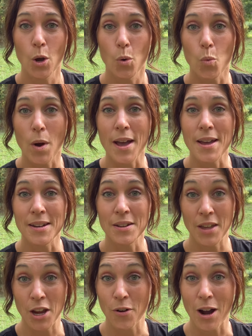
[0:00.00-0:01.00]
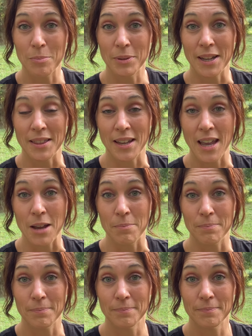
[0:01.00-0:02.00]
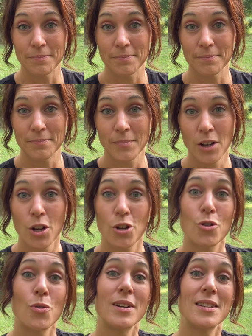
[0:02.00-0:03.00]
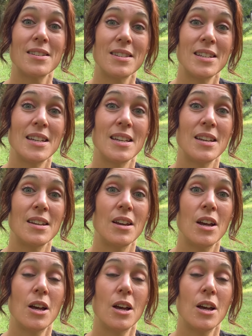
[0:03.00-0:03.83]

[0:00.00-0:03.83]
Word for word: when they are out playing the game. You're going to see